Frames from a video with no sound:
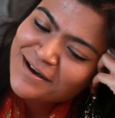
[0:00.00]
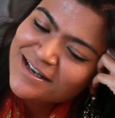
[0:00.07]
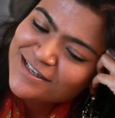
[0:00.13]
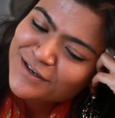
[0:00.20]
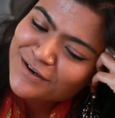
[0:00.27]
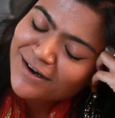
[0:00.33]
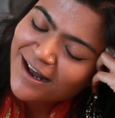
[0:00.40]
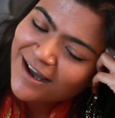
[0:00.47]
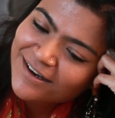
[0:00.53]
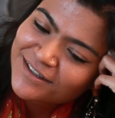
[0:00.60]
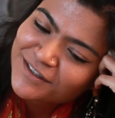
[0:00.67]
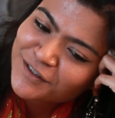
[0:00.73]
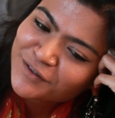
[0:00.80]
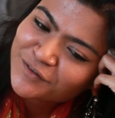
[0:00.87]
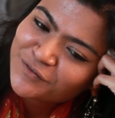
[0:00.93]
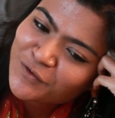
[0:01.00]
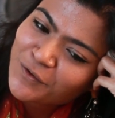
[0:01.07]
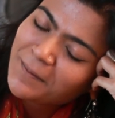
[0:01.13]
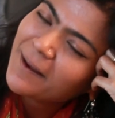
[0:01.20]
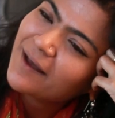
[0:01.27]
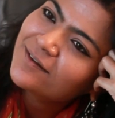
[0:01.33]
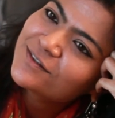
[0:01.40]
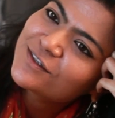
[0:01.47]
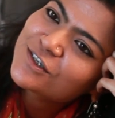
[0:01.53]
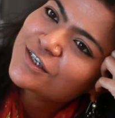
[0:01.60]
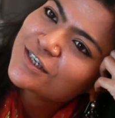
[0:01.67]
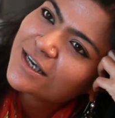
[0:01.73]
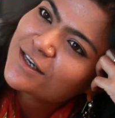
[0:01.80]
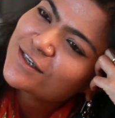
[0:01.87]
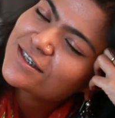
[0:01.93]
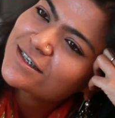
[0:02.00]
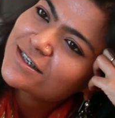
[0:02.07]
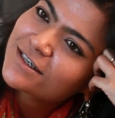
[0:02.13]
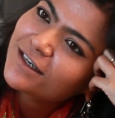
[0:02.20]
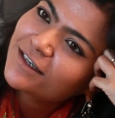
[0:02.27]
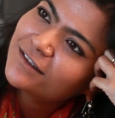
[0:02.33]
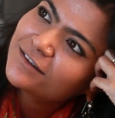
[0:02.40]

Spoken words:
has your idea of romance changed